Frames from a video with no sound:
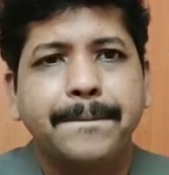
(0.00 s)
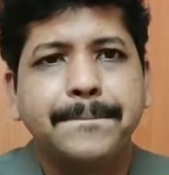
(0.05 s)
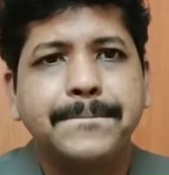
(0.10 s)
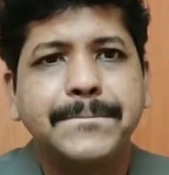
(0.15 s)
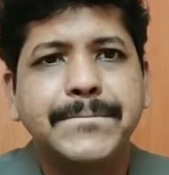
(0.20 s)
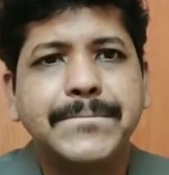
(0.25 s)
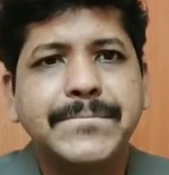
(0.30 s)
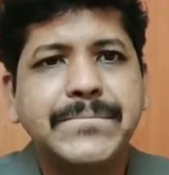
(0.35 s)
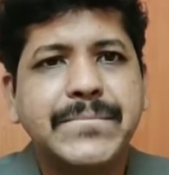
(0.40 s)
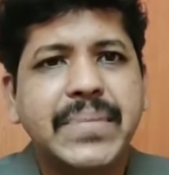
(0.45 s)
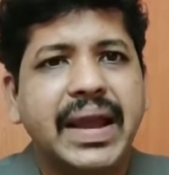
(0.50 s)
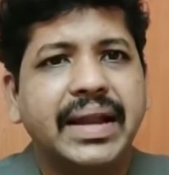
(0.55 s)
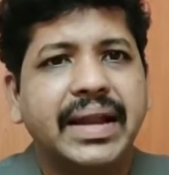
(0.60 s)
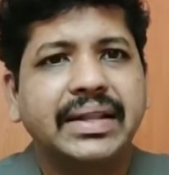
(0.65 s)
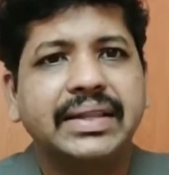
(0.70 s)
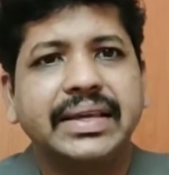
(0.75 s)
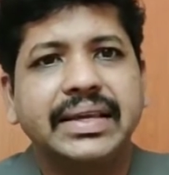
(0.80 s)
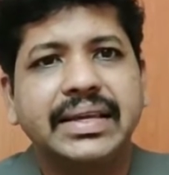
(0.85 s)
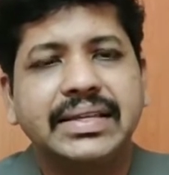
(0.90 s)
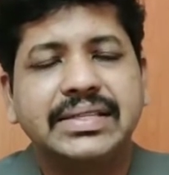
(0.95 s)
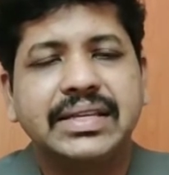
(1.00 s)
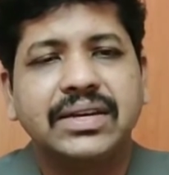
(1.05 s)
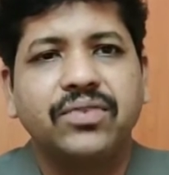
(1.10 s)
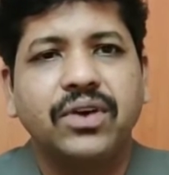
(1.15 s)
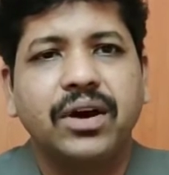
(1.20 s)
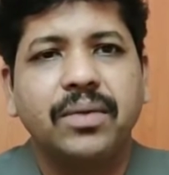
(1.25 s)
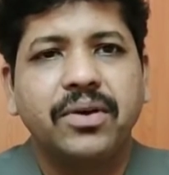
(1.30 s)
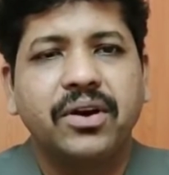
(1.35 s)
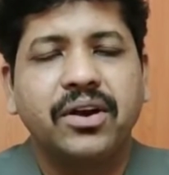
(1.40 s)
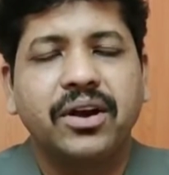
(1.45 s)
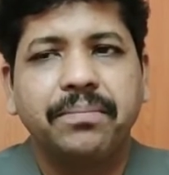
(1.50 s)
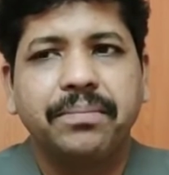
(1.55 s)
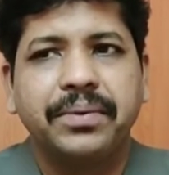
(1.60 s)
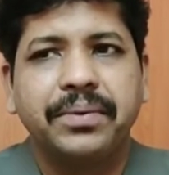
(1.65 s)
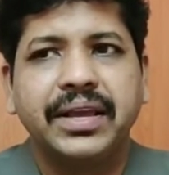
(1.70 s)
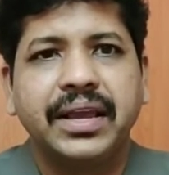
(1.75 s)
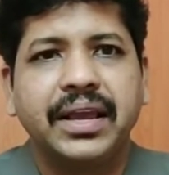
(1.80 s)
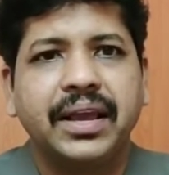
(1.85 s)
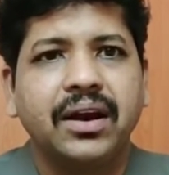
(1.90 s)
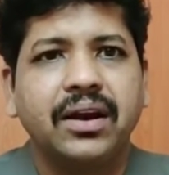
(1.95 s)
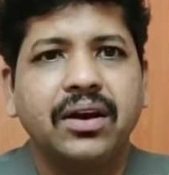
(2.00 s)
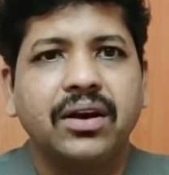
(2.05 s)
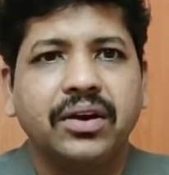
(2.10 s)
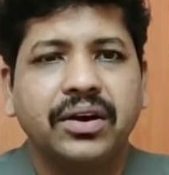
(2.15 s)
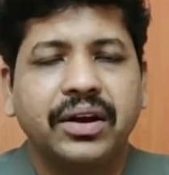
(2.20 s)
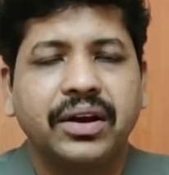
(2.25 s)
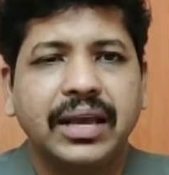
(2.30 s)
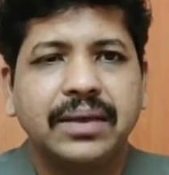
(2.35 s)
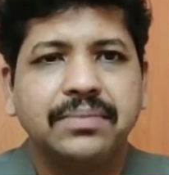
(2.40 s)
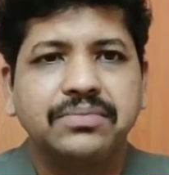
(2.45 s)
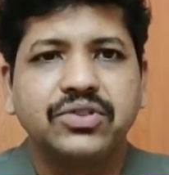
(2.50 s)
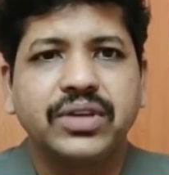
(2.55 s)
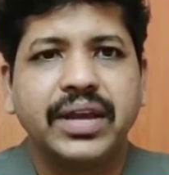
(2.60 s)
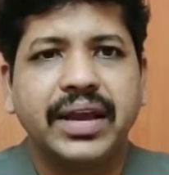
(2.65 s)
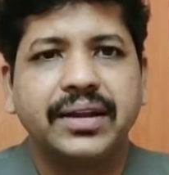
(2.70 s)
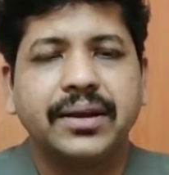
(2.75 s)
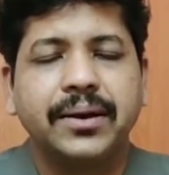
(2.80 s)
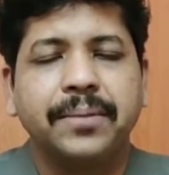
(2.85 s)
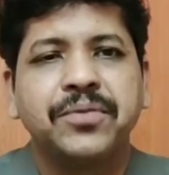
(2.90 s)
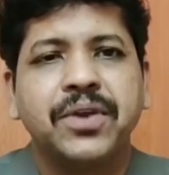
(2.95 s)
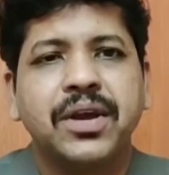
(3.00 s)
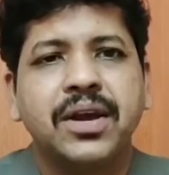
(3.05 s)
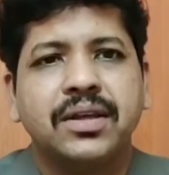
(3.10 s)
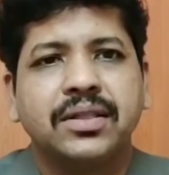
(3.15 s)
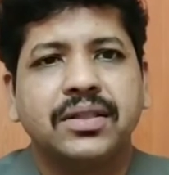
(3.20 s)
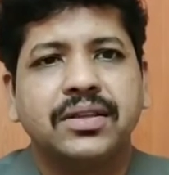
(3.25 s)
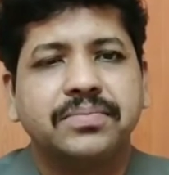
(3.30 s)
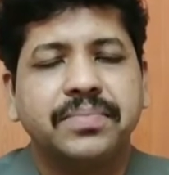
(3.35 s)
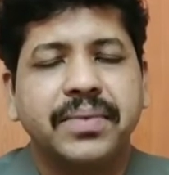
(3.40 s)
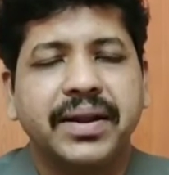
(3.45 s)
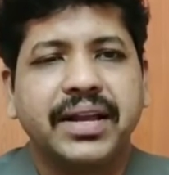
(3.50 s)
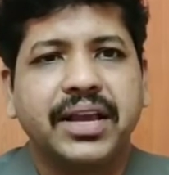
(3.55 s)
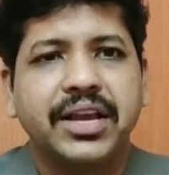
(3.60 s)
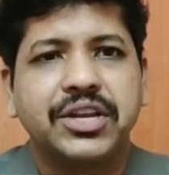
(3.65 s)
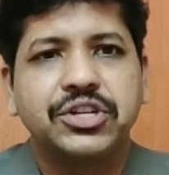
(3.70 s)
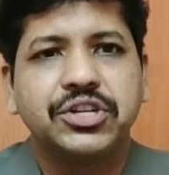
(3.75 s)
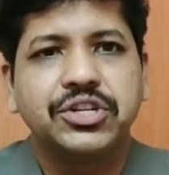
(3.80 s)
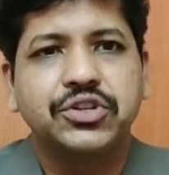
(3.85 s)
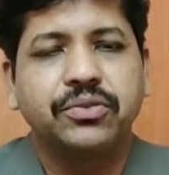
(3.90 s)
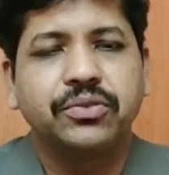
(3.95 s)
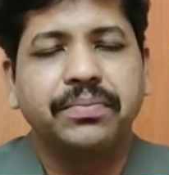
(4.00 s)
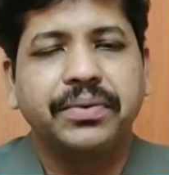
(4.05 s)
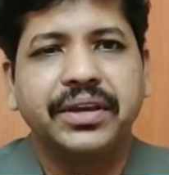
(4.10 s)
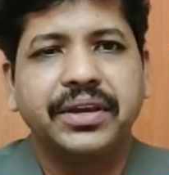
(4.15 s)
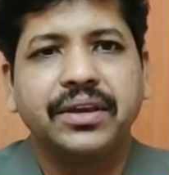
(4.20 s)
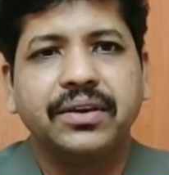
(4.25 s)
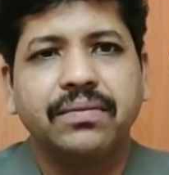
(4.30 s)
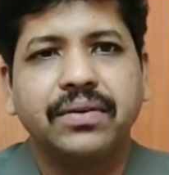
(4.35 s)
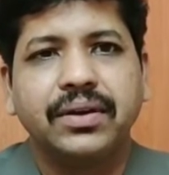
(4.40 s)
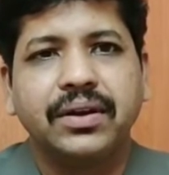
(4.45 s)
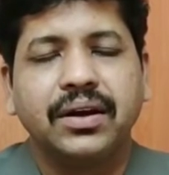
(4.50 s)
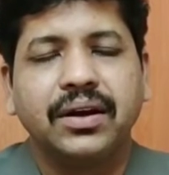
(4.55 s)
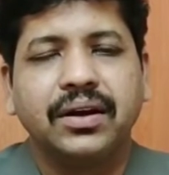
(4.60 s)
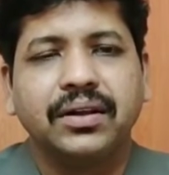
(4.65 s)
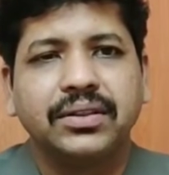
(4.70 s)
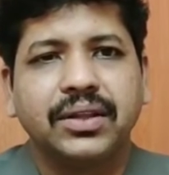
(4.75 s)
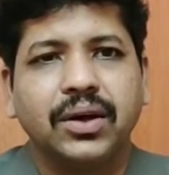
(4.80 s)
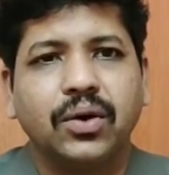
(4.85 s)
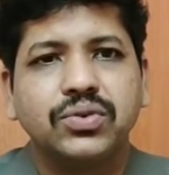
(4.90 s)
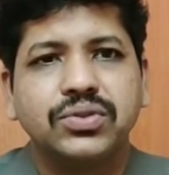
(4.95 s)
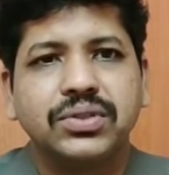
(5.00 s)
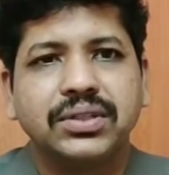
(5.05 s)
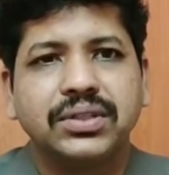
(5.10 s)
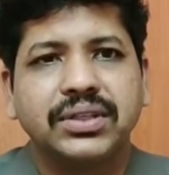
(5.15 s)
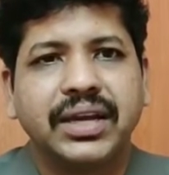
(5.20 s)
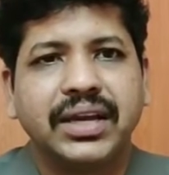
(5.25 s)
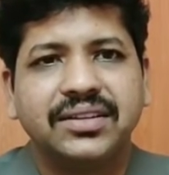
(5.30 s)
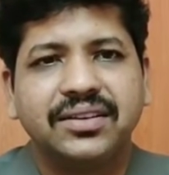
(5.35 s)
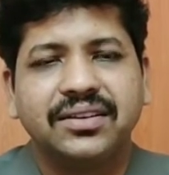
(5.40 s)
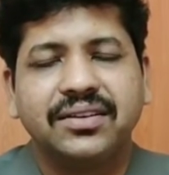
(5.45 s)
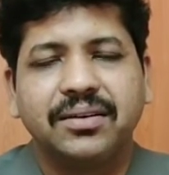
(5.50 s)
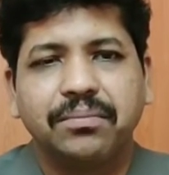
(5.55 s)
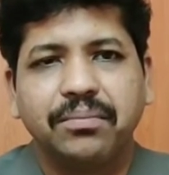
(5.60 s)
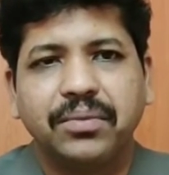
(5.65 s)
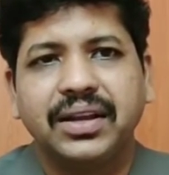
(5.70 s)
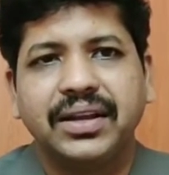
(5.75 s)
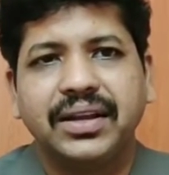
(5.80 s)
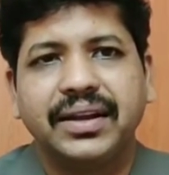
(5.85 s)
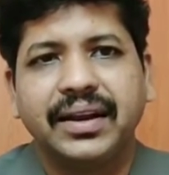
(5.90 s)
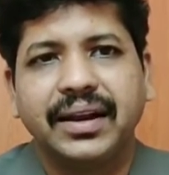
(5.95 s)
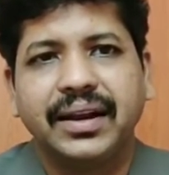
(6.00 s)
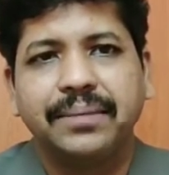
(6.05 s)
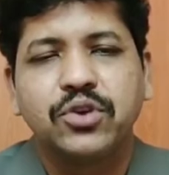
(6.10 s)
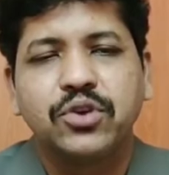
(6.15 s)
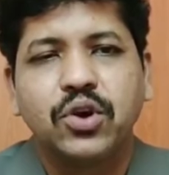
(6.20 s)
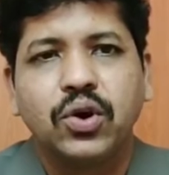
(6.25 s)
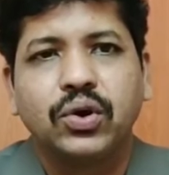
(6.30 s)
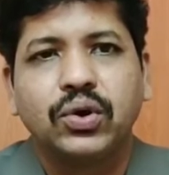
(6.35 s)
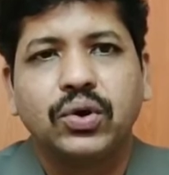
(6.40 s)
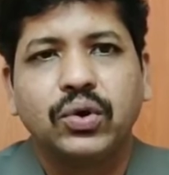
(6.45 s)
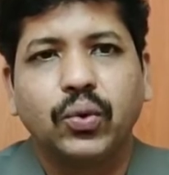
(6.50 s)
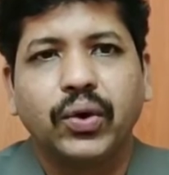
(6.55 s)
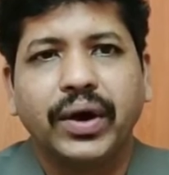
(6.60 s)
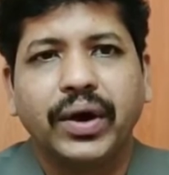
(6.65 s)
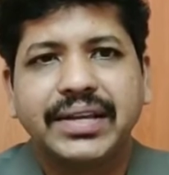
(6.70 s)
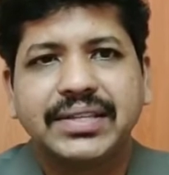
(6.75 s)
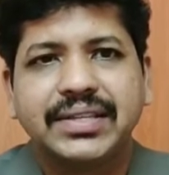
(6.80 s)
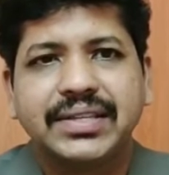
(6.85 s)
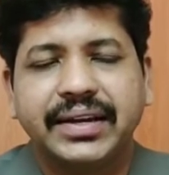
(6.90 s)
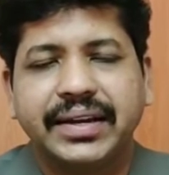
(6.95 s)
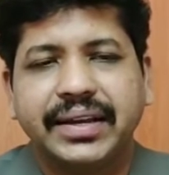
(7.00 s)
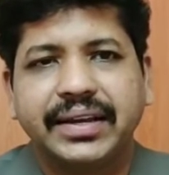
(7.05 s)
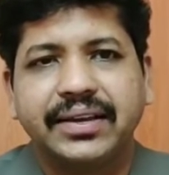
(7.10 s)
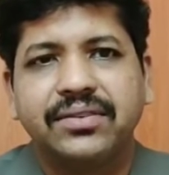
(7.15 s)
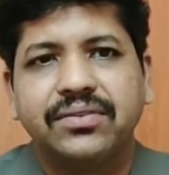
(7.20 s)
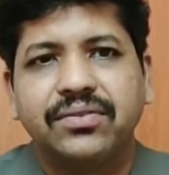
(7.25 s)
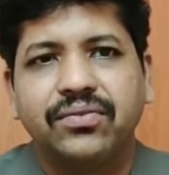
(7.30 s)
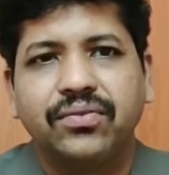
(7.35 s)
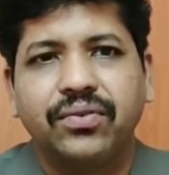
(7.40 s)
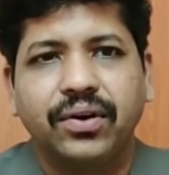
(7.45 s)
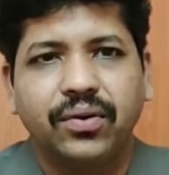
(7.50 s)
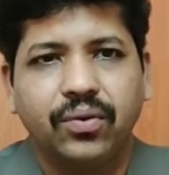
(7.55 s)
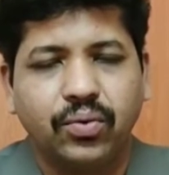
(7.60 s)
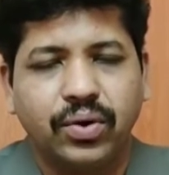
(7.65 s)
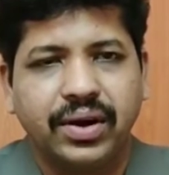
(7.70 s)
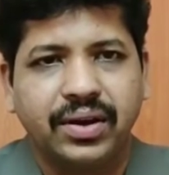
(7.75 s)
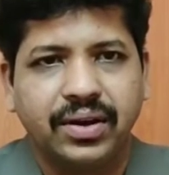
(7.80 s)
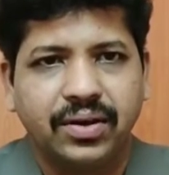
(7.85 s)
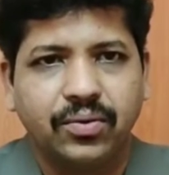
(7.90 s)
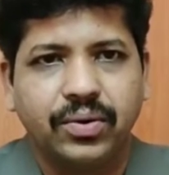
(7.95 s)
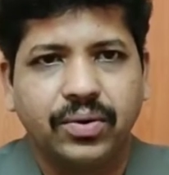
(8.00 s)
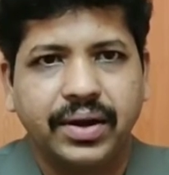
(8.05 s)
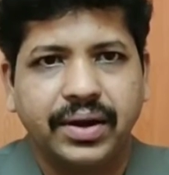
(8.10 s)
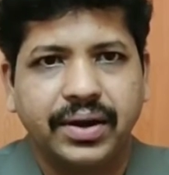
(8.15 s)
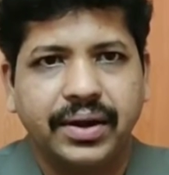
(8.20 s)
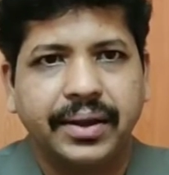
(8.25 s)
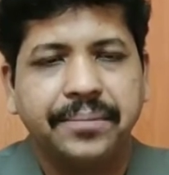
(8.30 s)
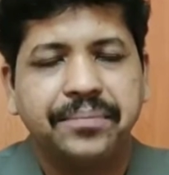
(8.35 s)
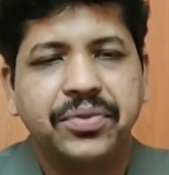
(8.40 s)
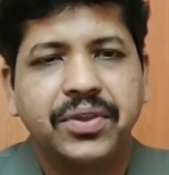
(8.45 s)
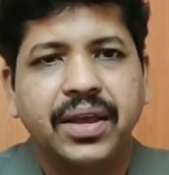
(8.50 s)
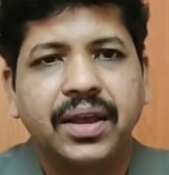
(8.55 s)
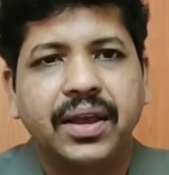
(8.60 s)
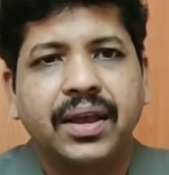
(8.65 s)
and this pharma company claims that this medication should be given 1,800 milligram twice a day for only 1 day,